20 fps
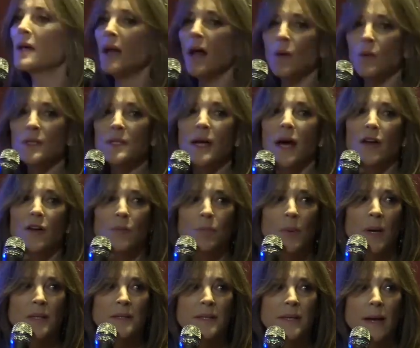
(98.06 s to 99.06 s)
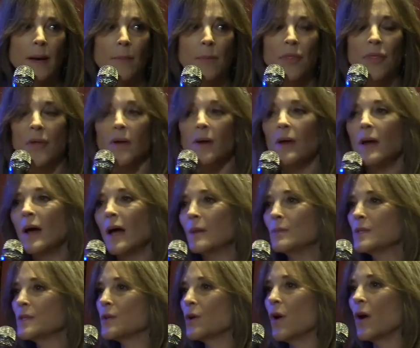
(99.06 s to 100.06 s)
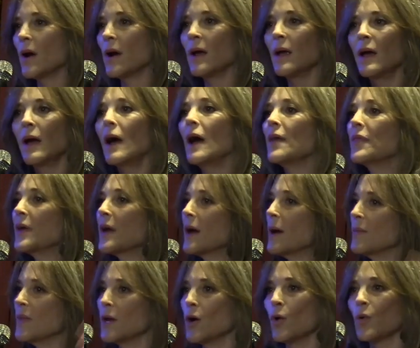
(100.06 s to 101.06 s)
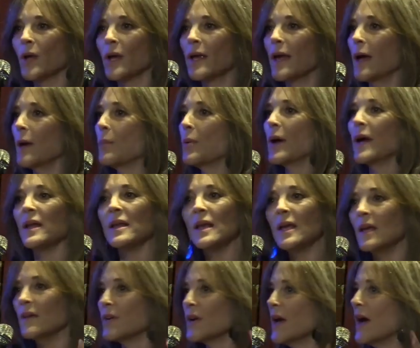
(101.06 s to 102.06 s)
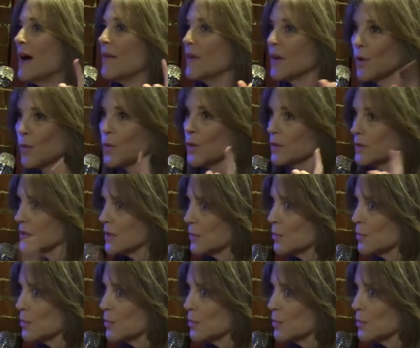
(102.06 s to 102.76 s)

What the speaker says: I was out of my depth. I'm sorry. I think I'm the only campaign even having a real good